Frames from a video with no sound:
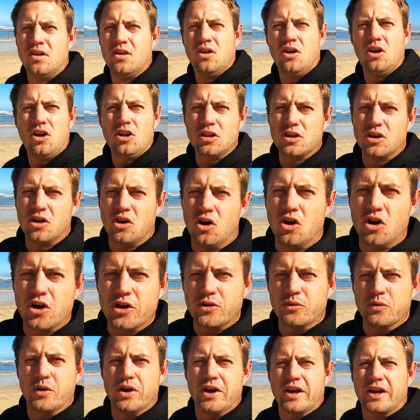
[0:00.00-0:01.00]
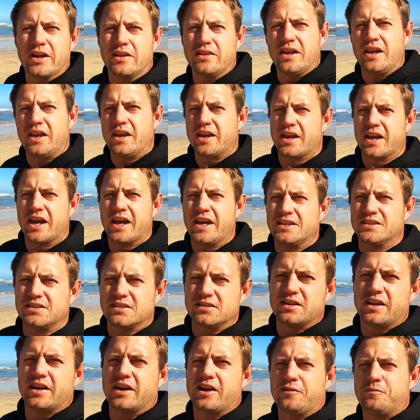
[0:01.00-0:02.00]
All the hard work and
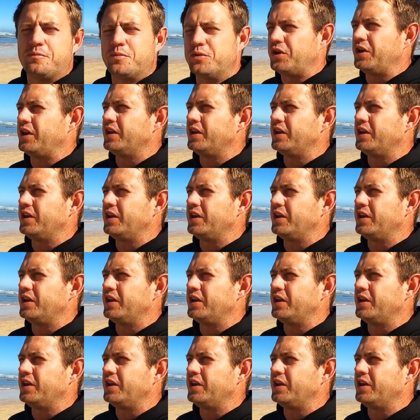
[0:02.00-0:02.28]
dedication that I've put